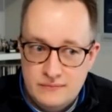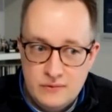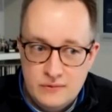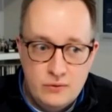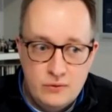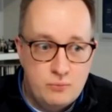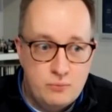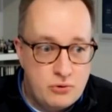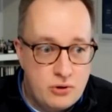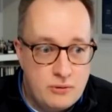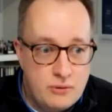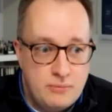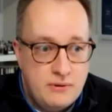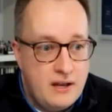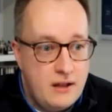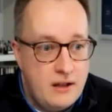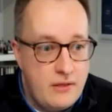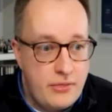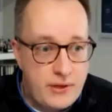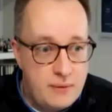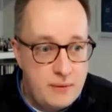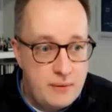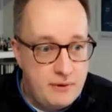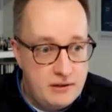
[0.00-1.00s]
proper
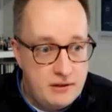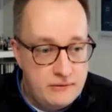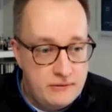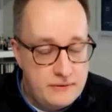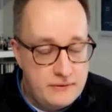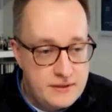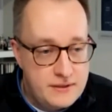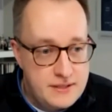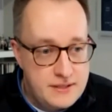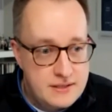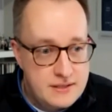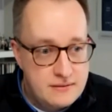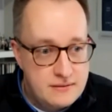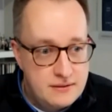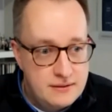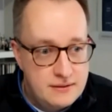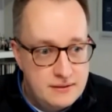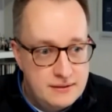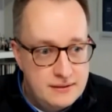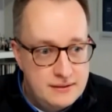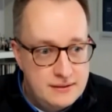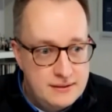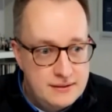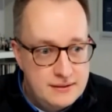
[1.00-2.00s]
healthcare benefits?
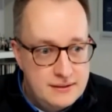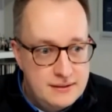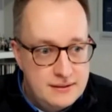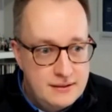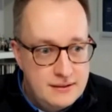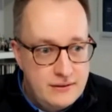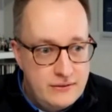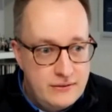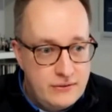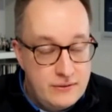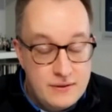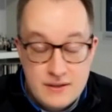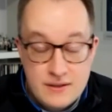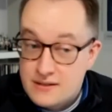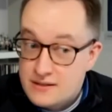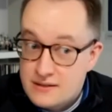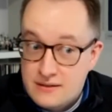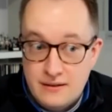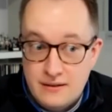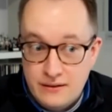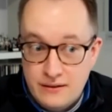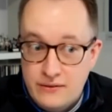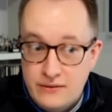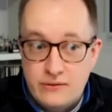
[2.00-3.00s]
So this
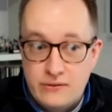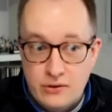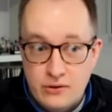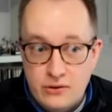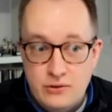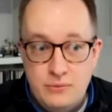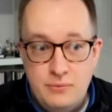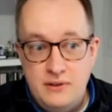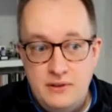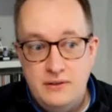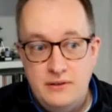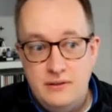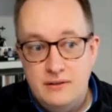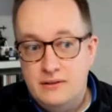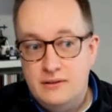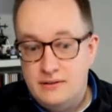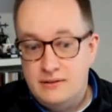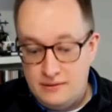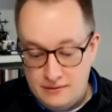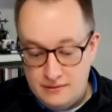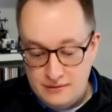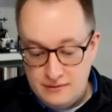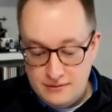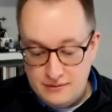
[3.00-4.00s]
is going to be
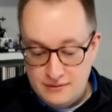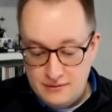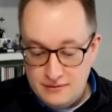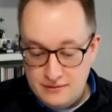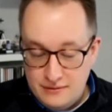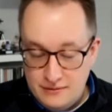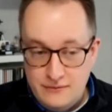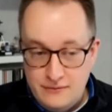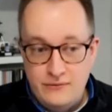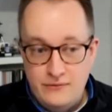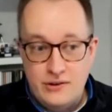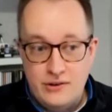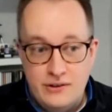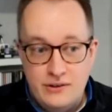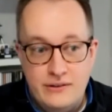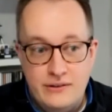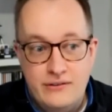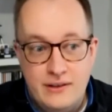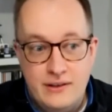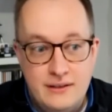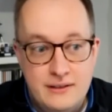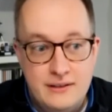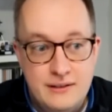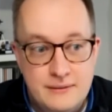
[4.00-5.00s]
very
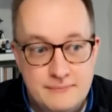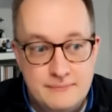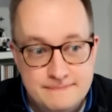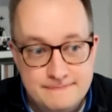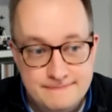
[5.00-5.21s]
exciting.